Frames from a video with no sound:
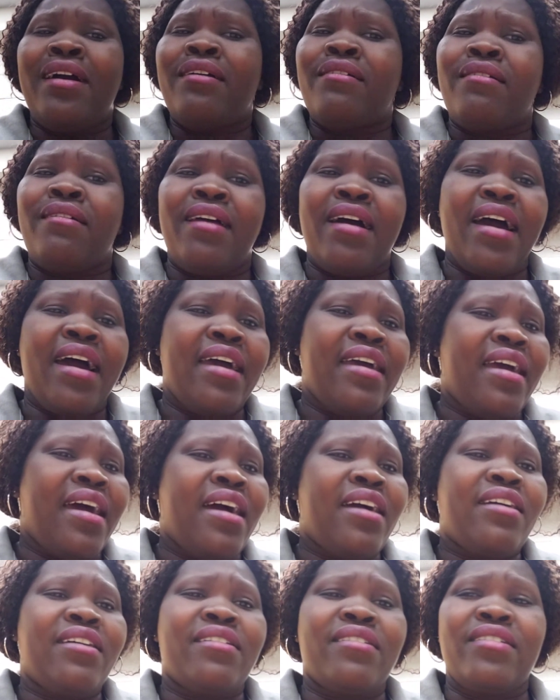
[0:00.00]
cry.
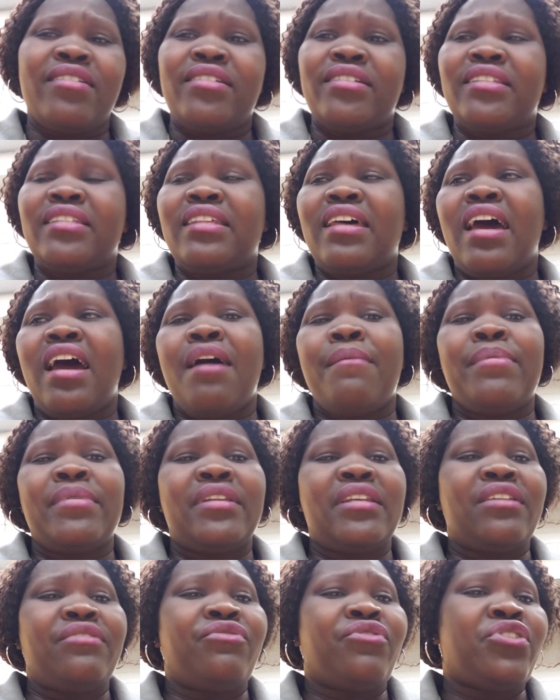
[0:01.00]
I curse the
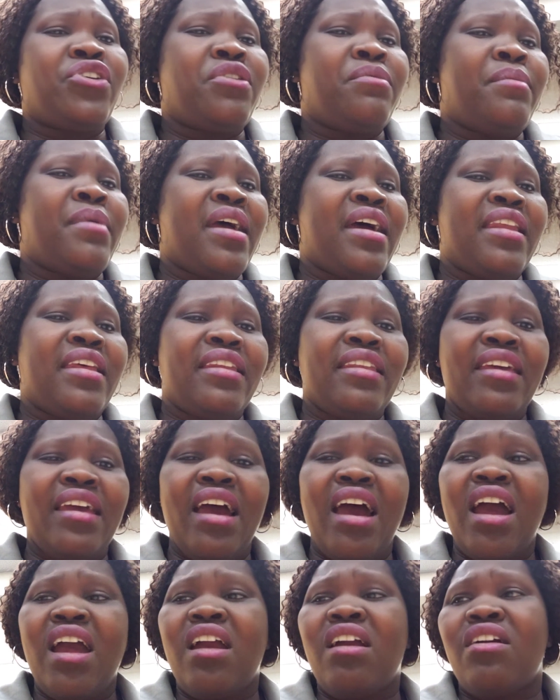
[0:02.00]
Habitat for Humanity.
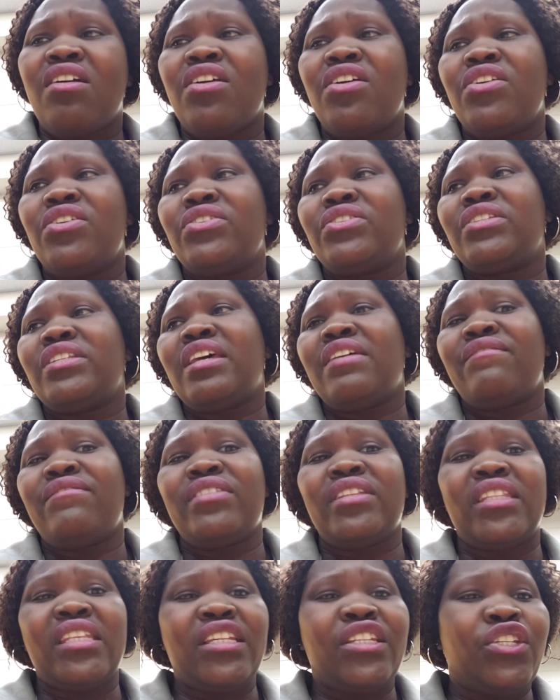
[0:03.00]
I curse
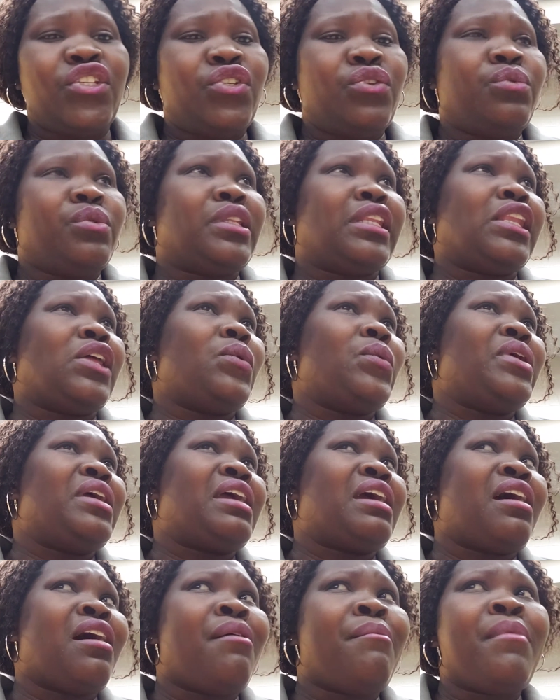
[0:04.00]
everything to do with low
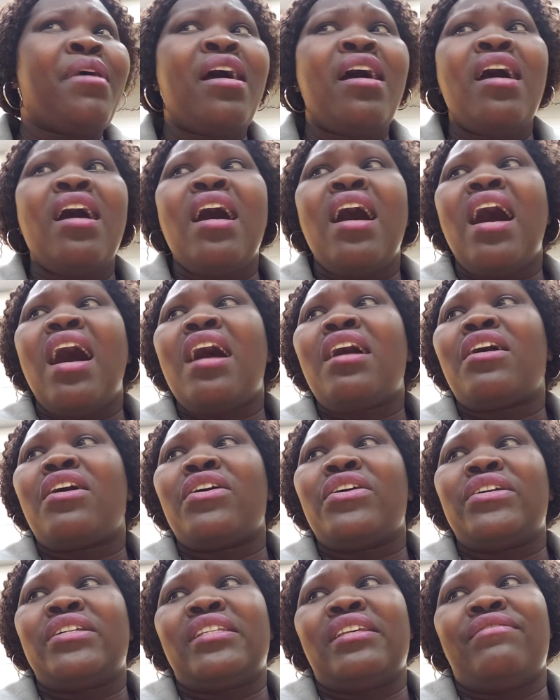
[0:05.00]
income. I
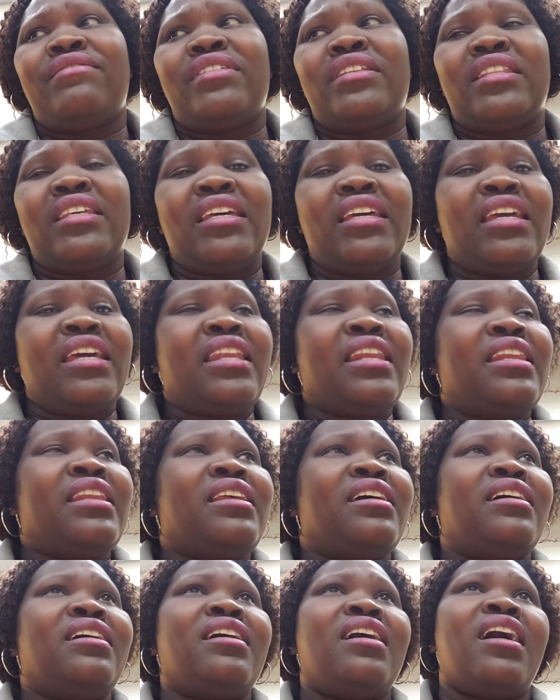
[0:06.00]
curse everything. And
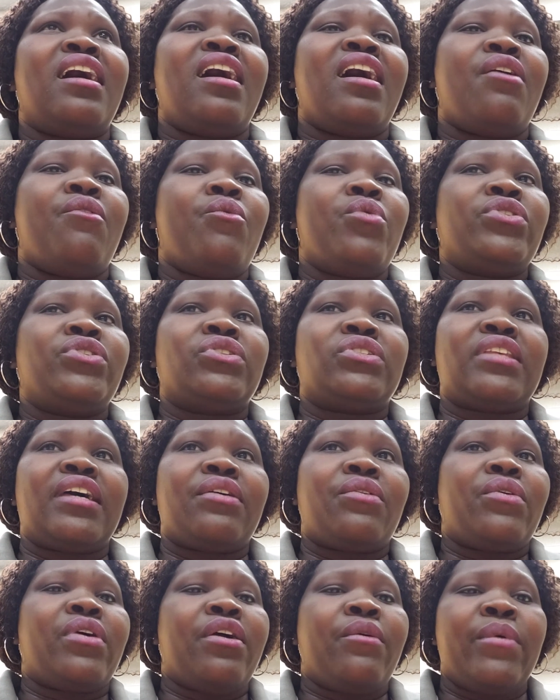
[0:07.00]
we just
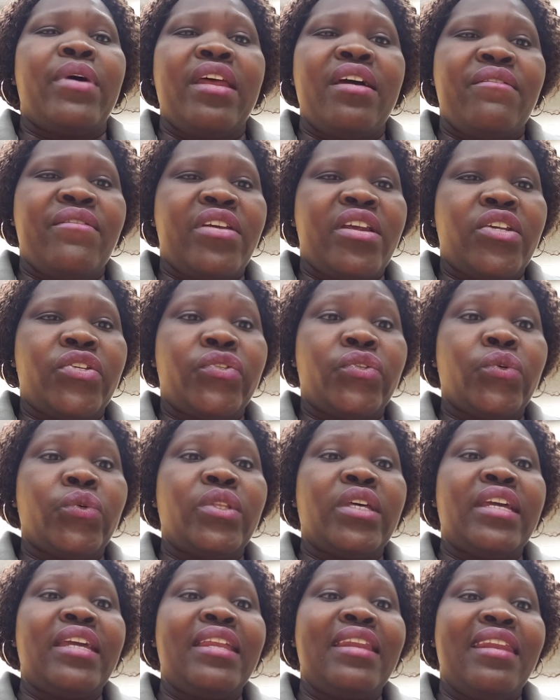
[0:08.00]
like, okay, whatever. So
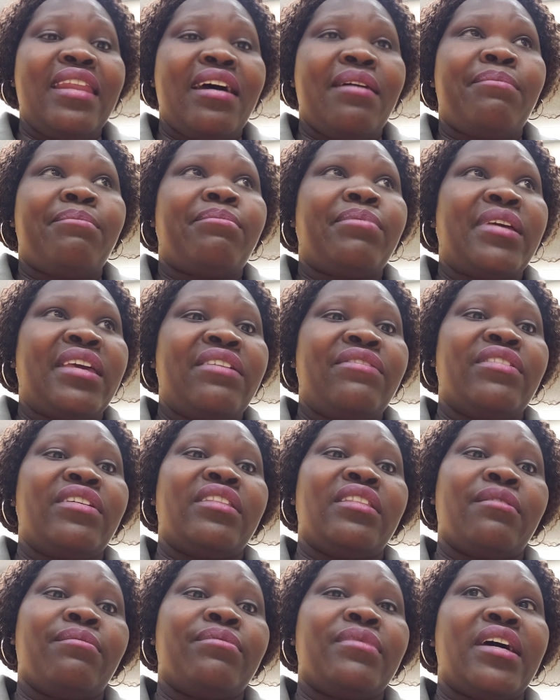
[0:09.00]
they end up
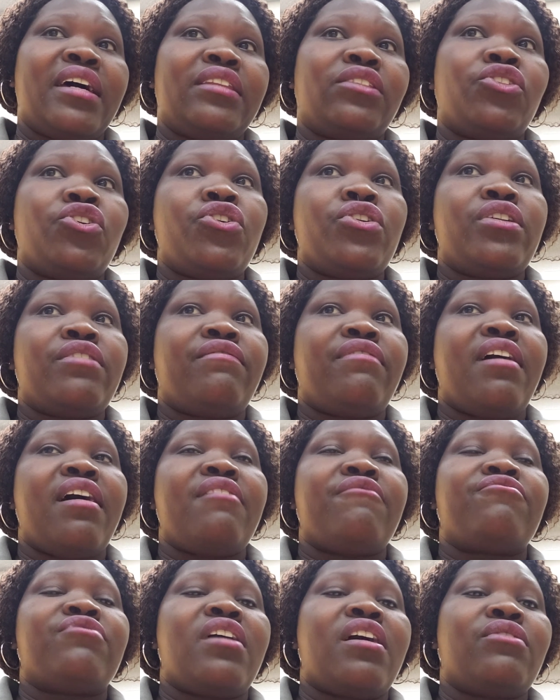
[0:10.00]
giving them that
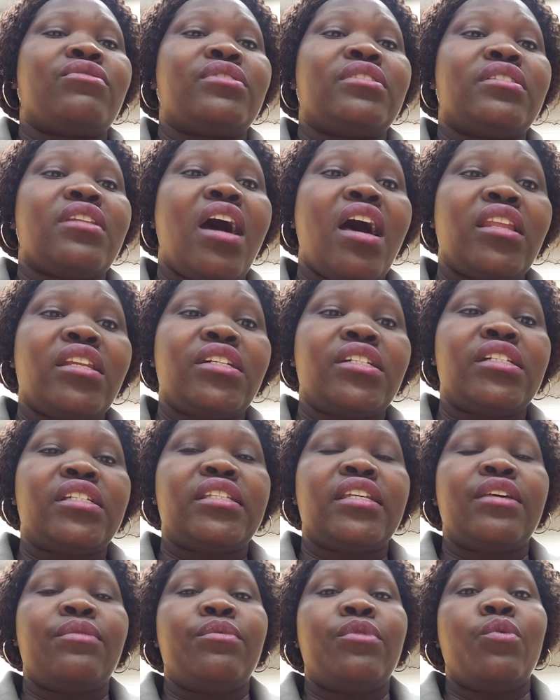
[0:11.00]

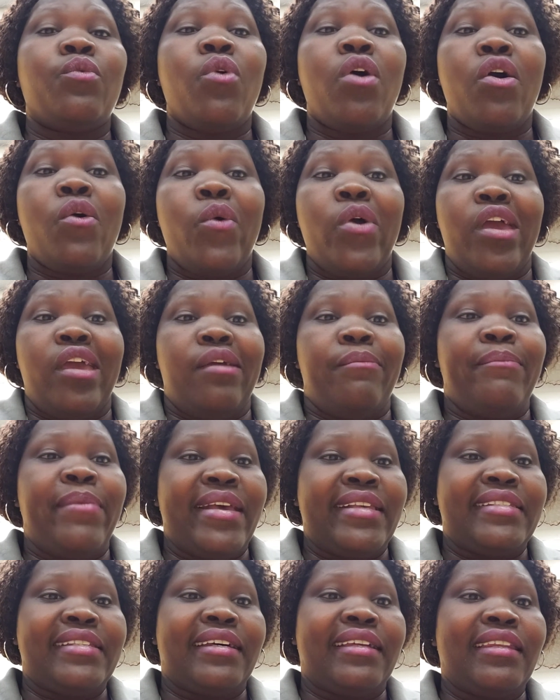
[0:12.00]
$35,000, and we walk away
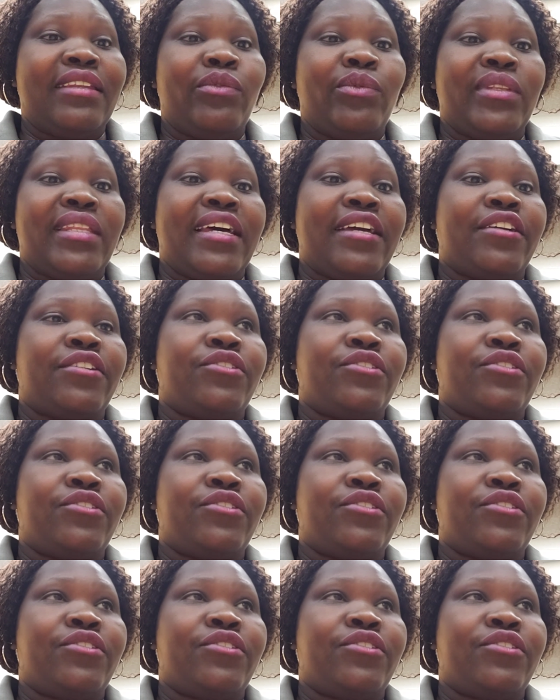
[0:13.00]
basically with like